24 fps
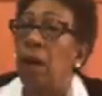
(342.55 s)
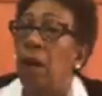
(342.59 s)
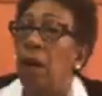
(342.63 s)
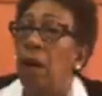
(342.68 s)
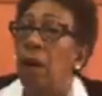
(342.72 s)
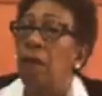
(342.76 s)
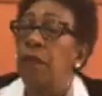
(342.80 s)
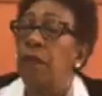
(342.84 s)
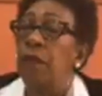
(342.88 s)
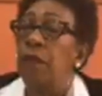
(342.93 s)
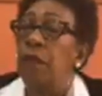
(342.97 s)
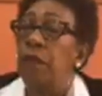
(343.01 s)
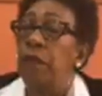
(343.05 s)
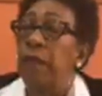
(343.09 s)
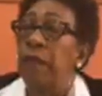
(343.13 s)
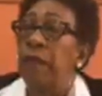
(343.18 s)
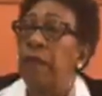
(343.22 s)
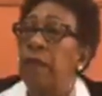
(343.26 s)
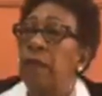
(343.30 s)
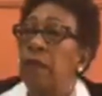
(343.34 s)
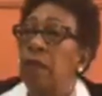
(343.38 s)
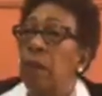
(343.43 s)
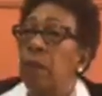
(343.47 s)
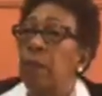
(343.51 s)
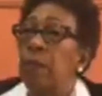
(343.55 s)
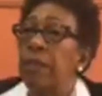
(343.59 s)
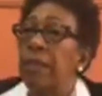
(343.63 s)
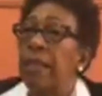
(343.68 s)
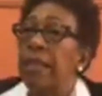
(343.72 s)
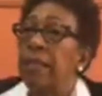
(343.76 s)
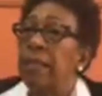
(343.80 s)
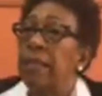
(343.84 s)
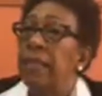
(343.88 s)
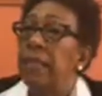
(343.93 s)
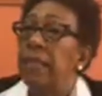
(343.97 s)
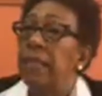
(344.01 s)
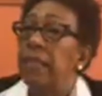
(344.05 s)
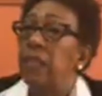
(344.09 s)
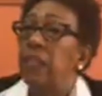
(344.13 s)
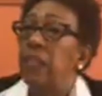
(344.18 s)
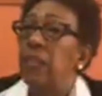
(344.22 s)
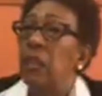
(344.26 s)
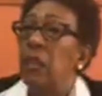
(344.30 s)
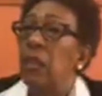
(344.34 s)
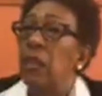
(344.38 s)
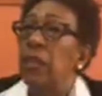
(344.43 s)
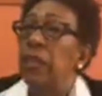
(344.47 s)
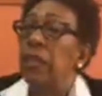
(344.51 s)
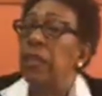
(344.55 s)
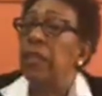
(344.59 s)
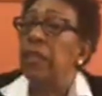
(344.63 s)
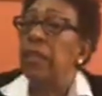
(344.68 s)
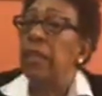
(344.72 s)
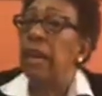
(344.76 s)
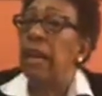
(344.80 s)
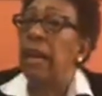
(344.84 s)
of the representation